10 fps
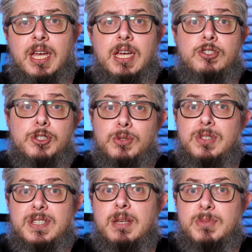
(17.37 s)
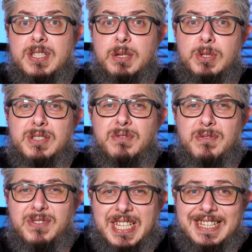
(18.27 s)
and shoot the same sequence
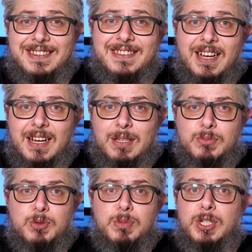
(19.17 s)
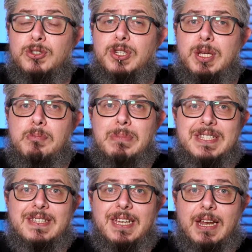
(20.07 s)
15 times because you keep
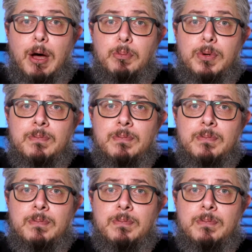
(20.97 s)
messing it up.